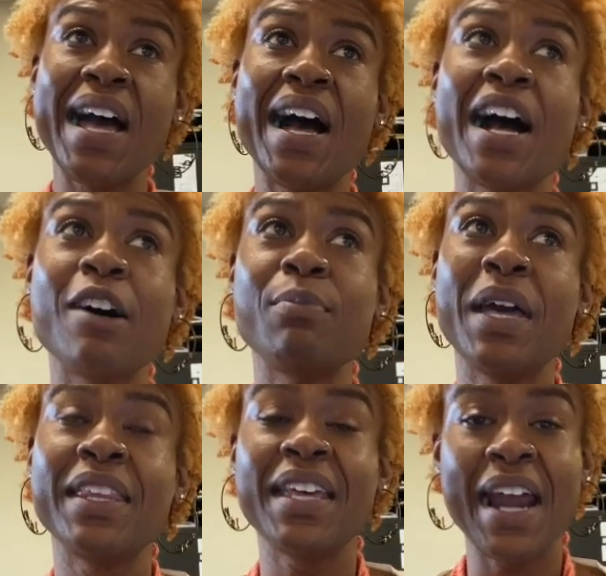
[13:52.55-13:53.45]

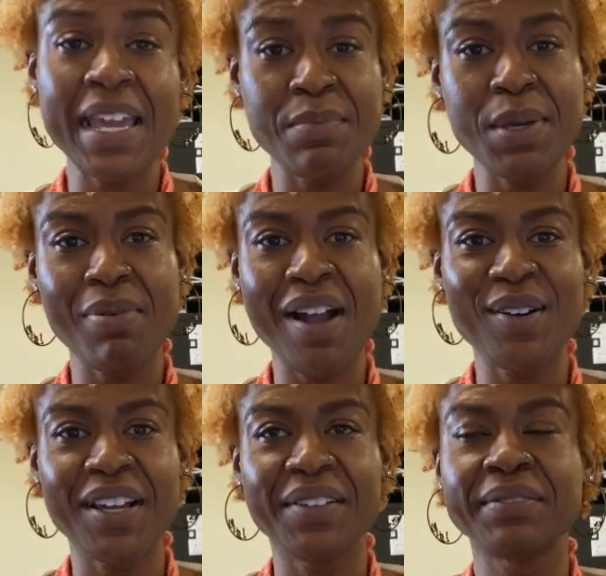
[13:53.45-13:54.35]
and that I can be
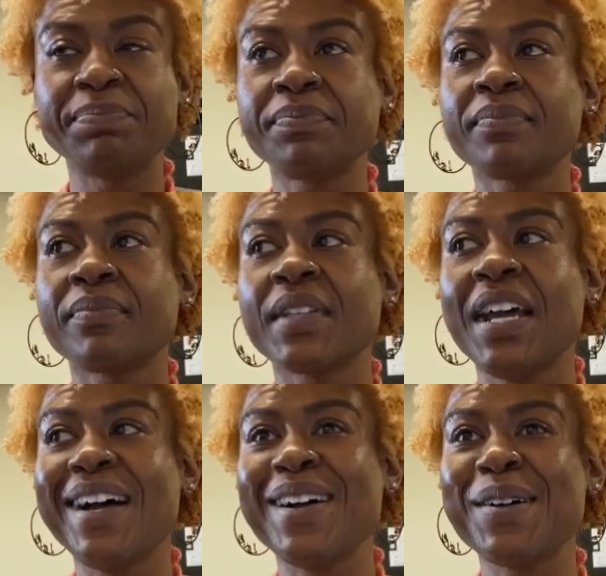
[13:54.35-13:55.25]
proud
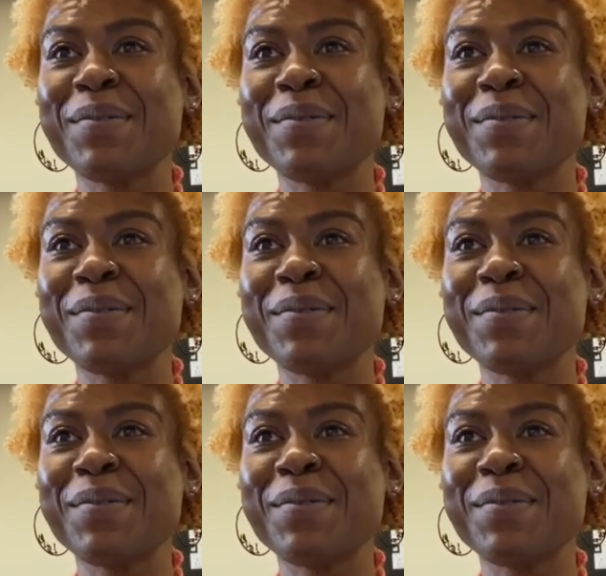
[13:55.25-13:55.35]
of.